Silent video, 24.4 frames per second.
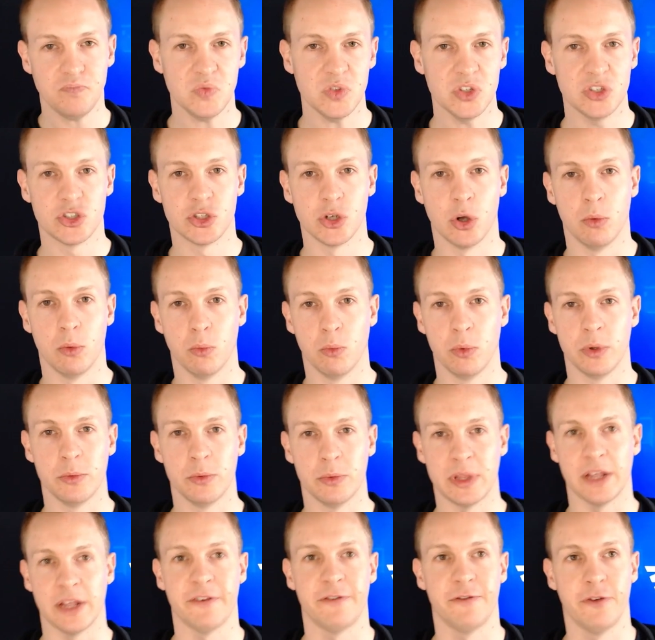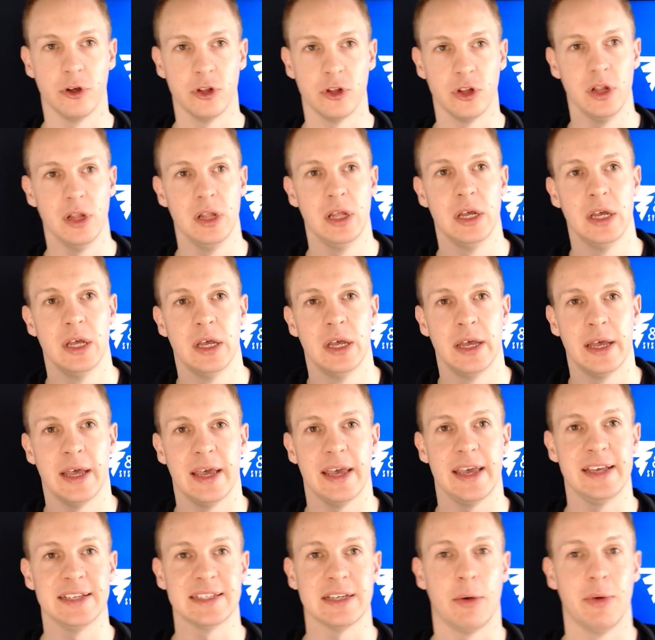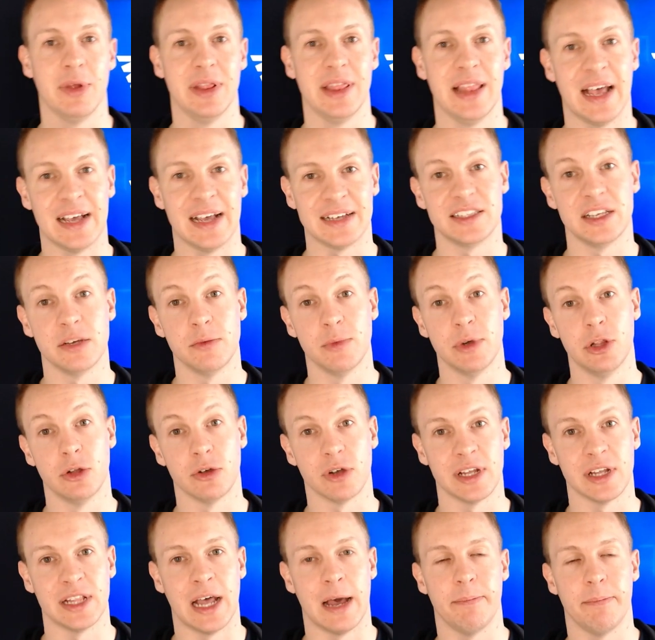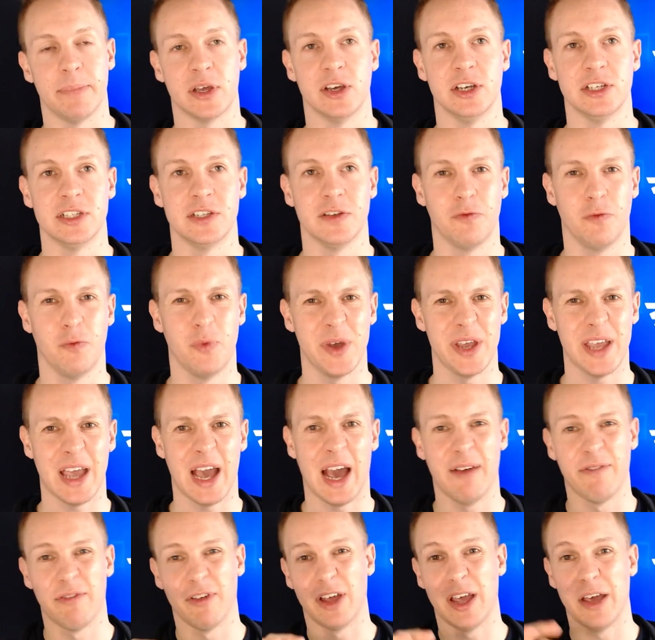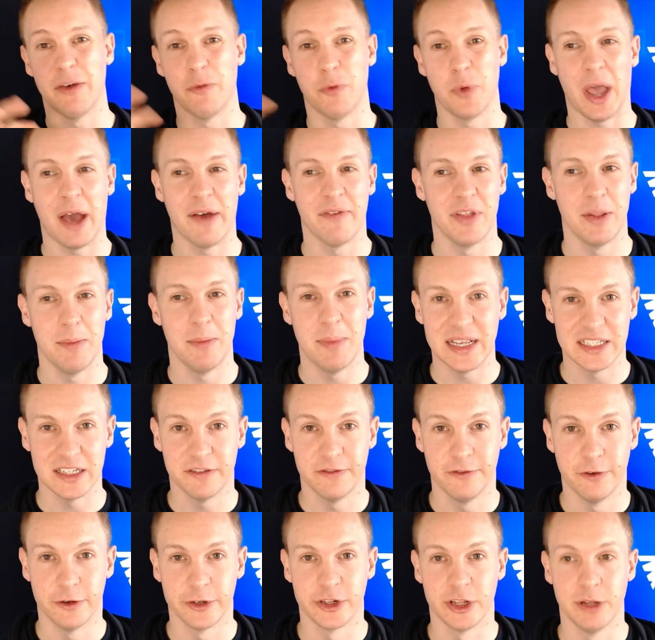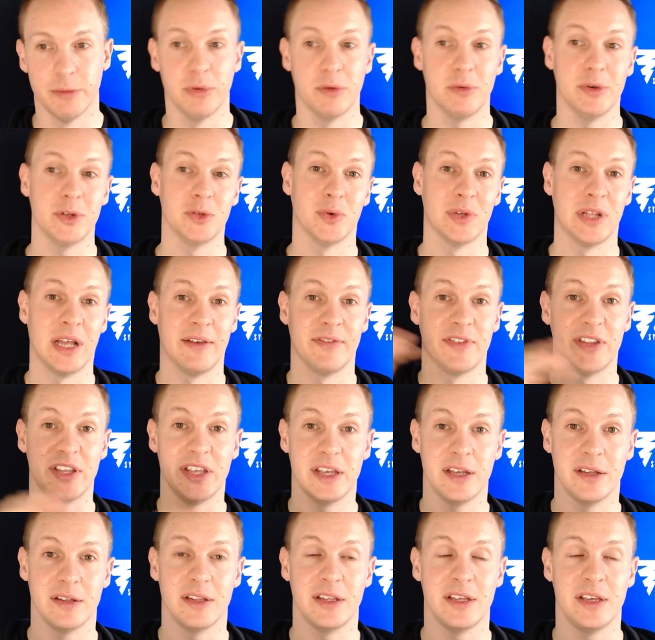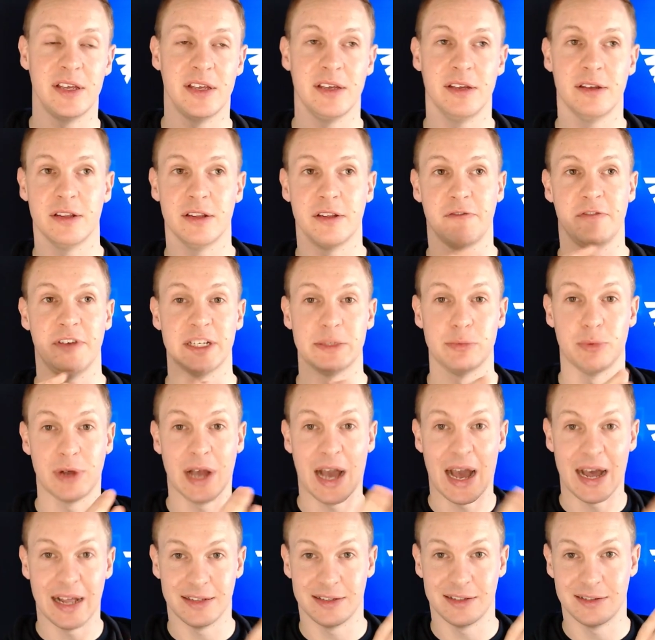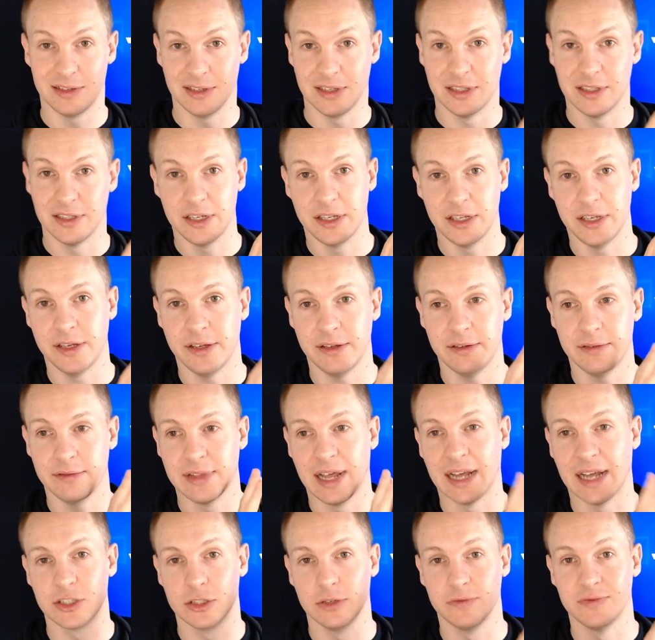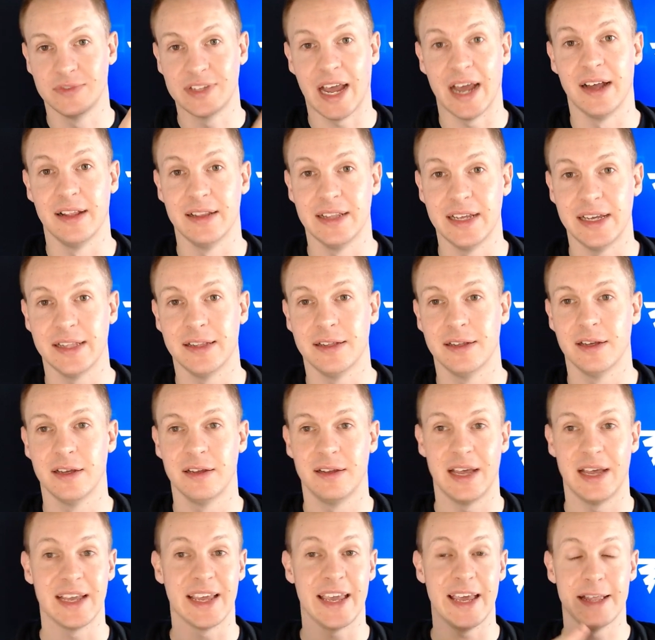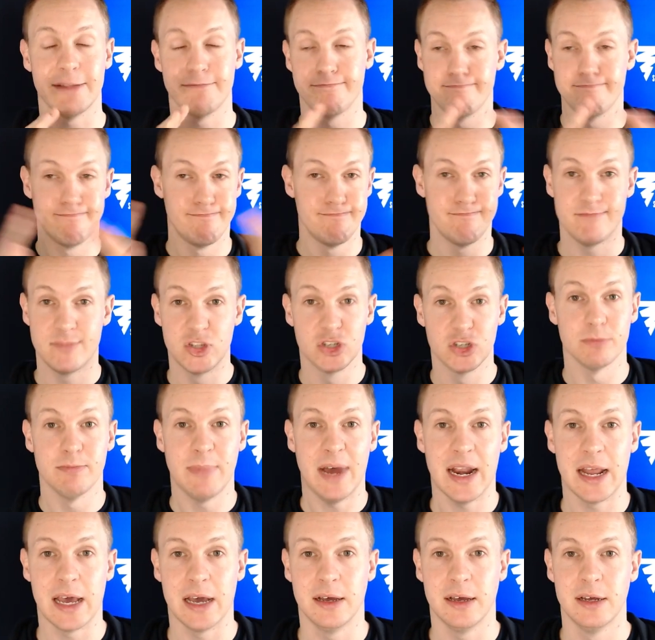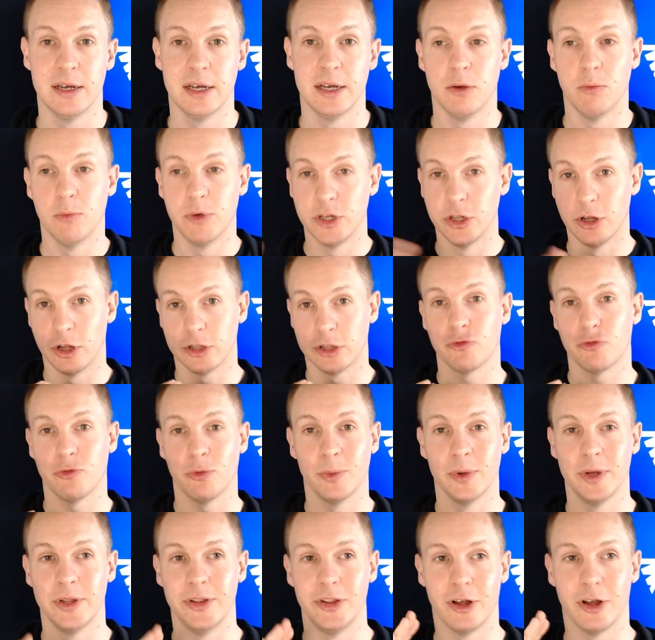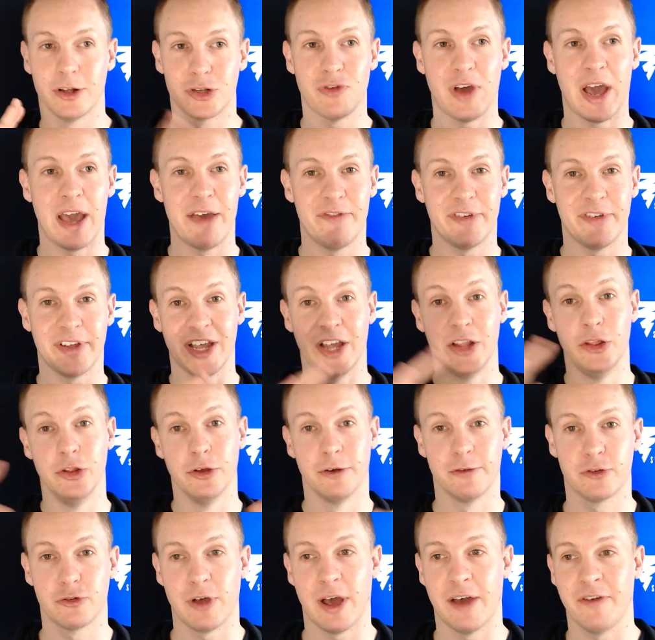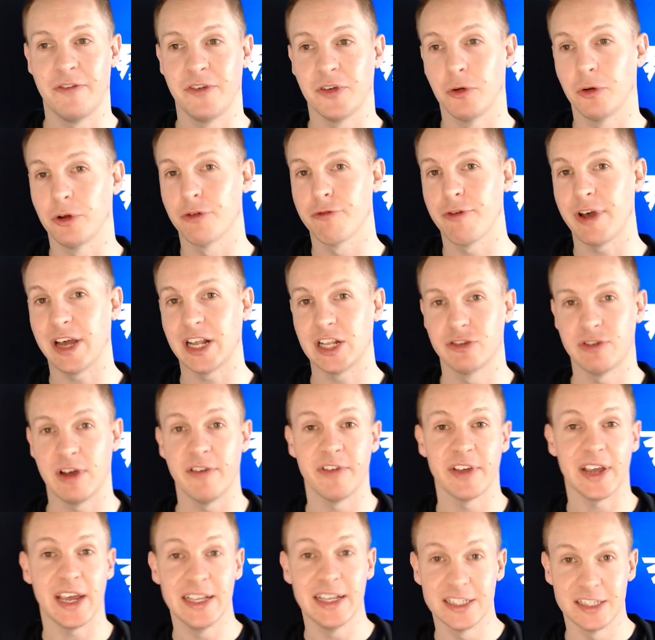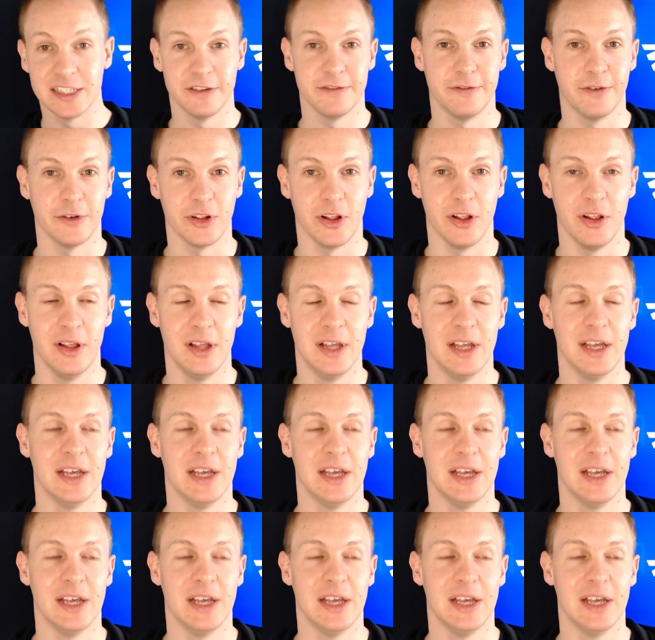so the funnel is our last thing we're looking at, because if we have an amazing funnel but we don't have the Facebook ads and that stuff dialed in, again, doesn't matter. We're not driving enough traffic or the right traffic into the funnel.